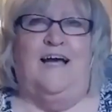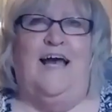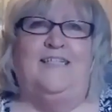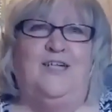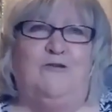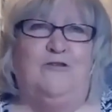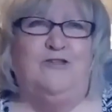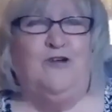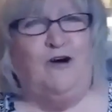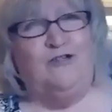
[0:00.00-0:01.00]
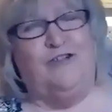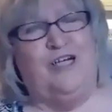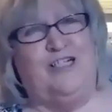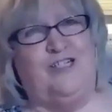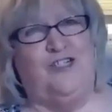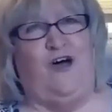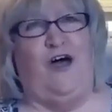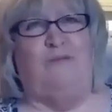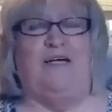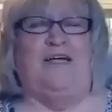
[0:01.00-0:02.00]
I had to go to the doctor and get a
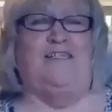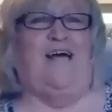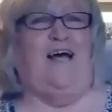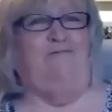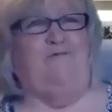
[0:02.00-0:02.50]
shot because I